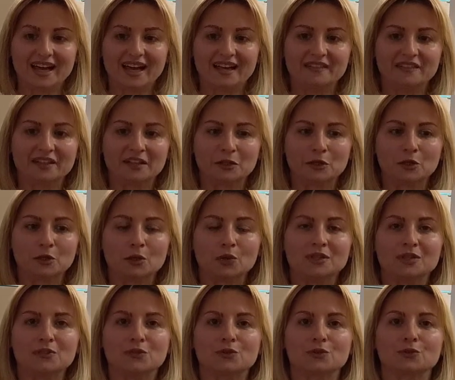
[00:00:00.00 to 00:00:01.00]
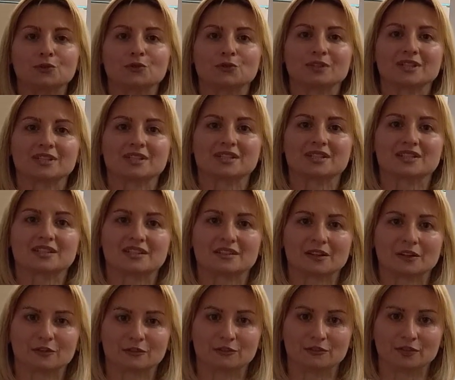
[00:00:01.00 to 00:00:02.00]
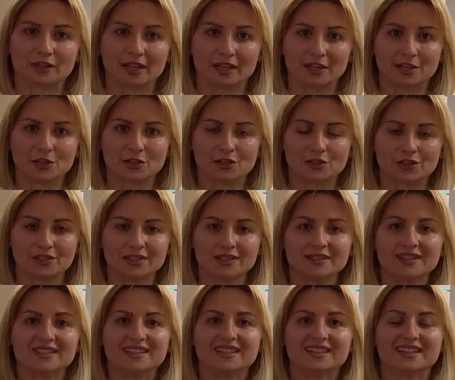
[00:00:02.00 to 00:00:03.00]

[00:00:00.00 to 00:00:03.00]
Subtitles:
and then go into wrist flexion,